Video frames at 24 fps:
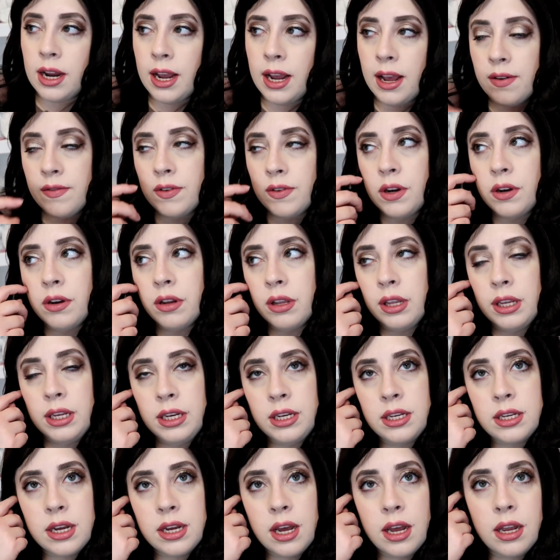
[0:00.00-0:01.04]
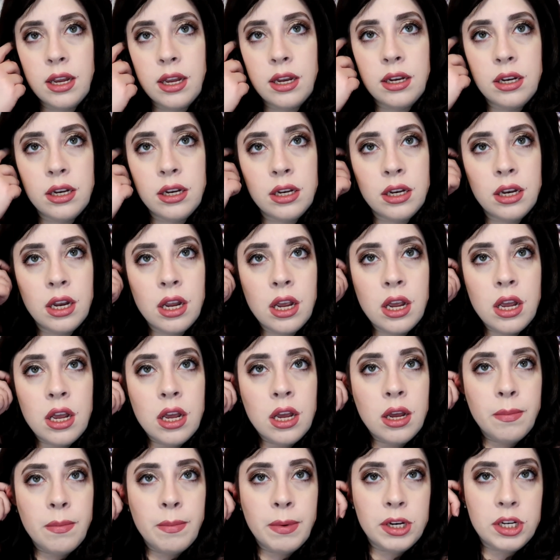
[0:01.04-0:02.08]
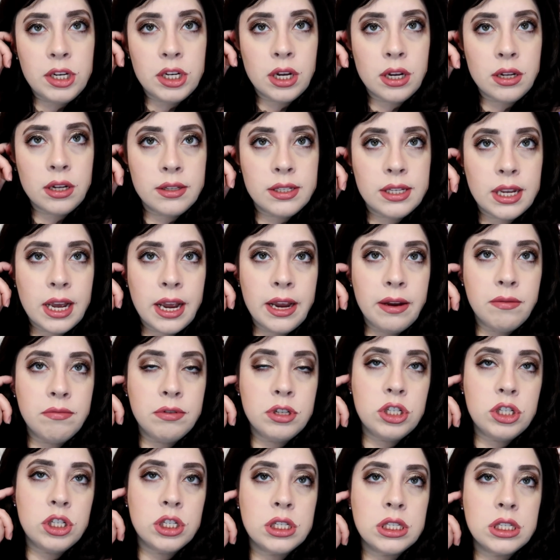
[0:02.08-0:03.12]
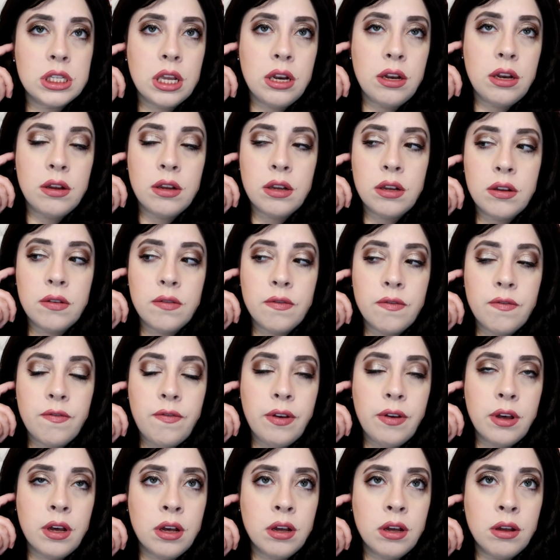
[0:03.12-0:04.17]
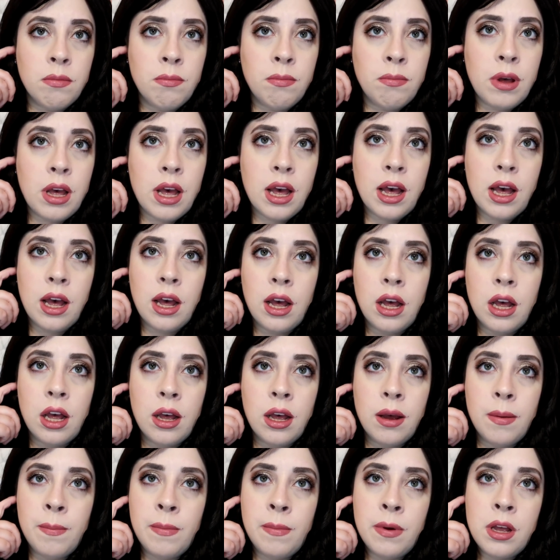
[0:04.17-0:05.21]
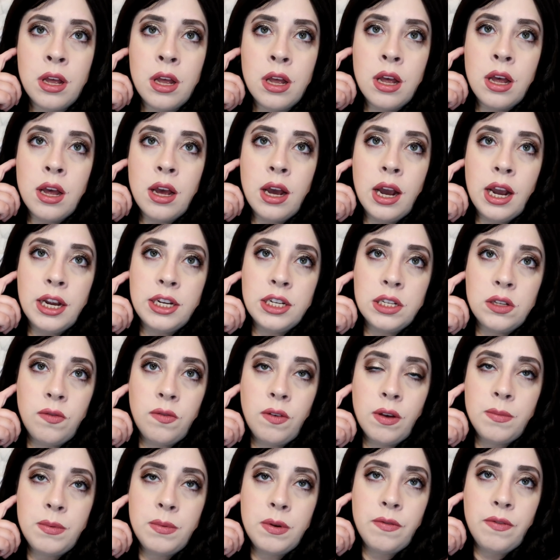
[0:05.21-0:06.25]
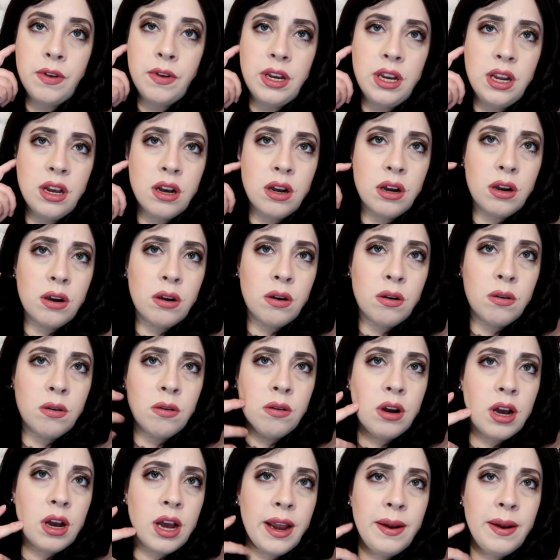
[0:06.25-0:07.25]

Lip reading: I haven't really done much else. I was just gonna film. I just filmed a video.